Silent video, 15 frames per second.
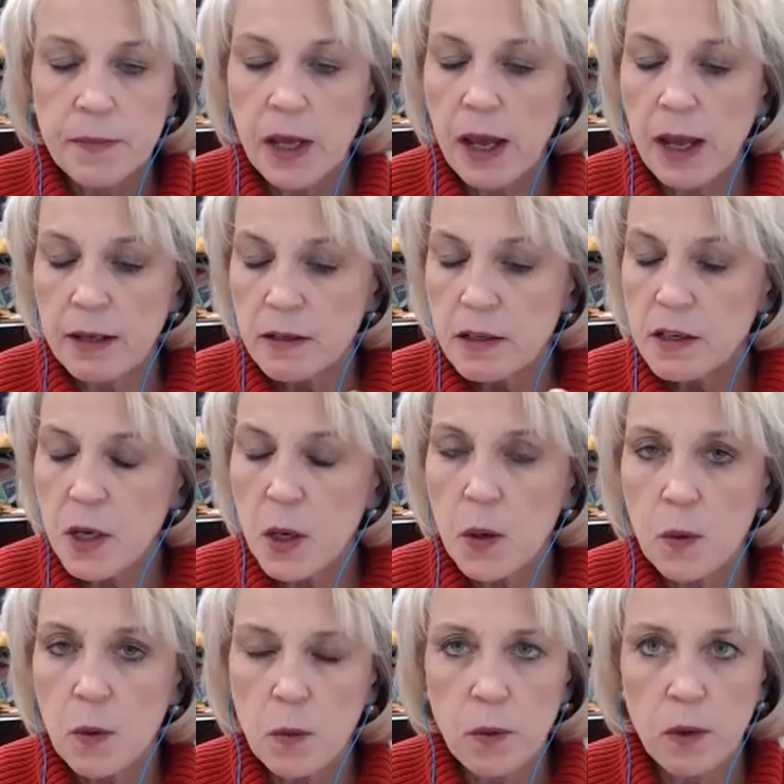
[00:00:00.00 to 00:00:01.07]
And
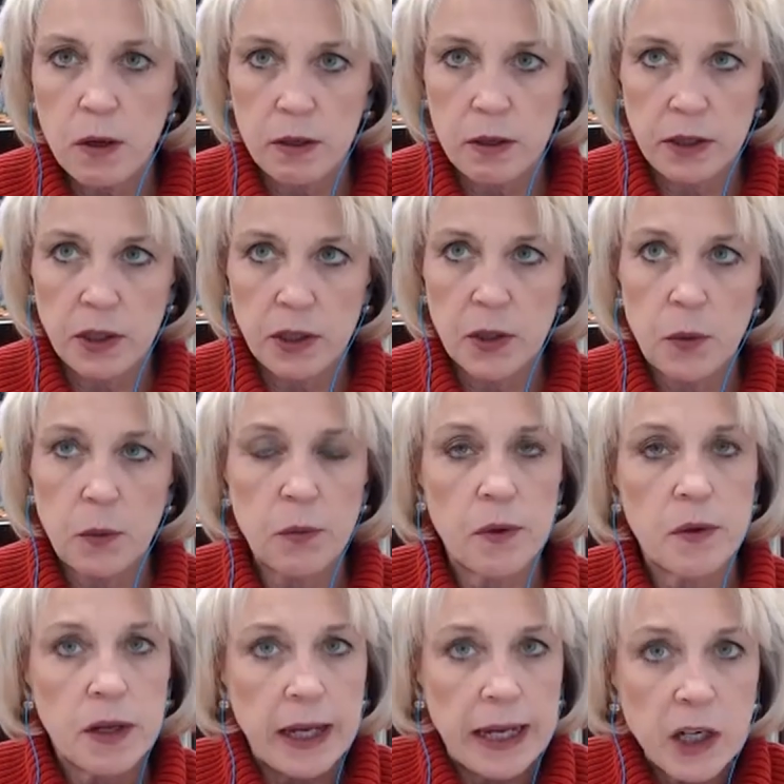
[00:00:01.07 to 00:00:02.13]
so, you know,
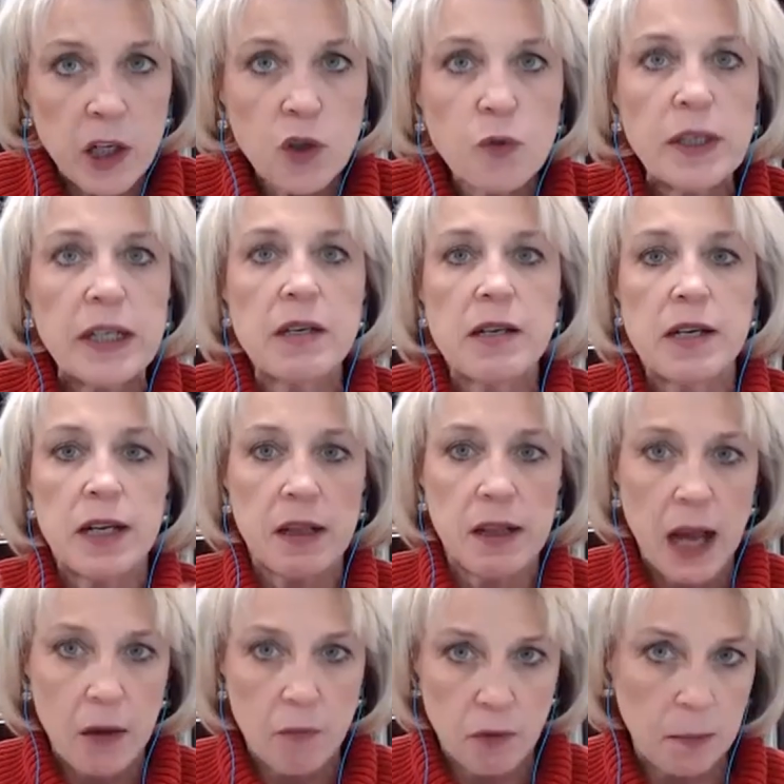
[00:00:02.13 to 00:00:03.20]
increasing
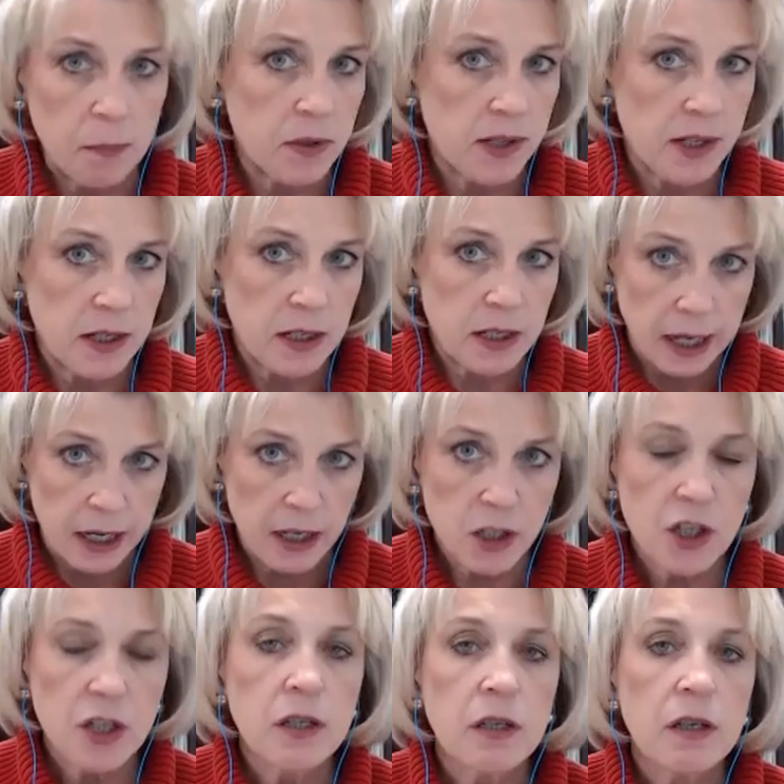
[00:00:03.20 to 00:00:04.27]
that
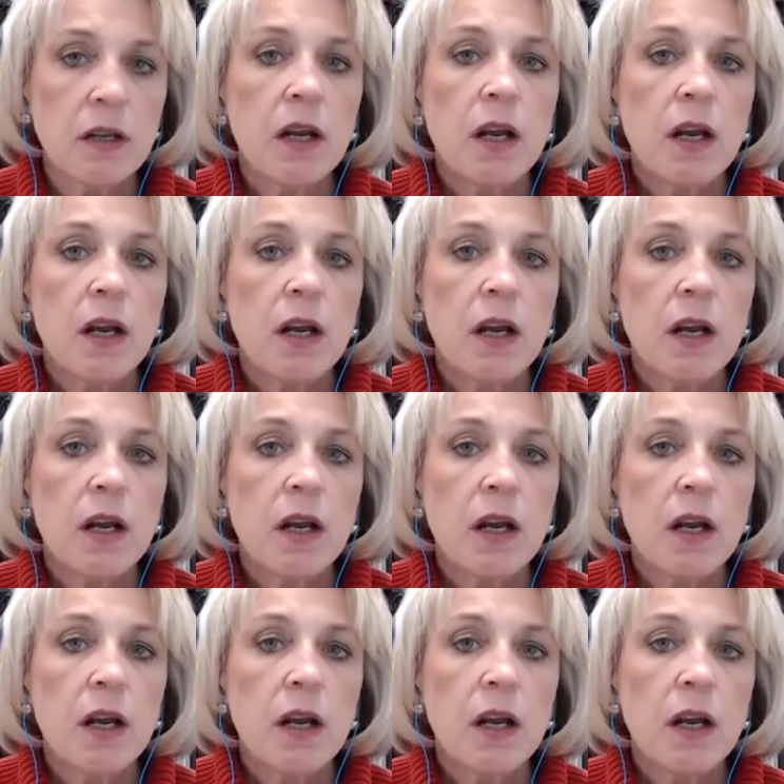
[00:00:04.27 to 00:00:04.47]
representation